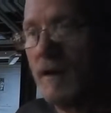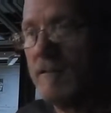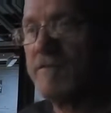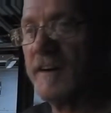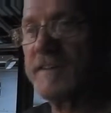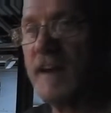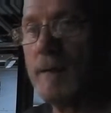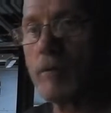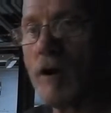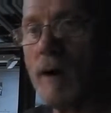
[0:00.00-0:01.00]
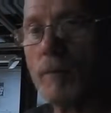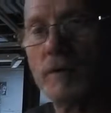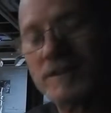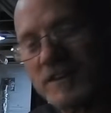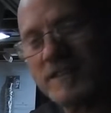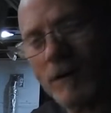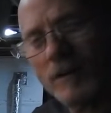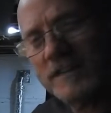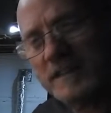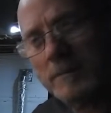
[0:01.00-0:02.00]
fix that problem. It just
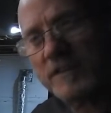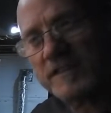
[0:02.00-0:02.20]
always seems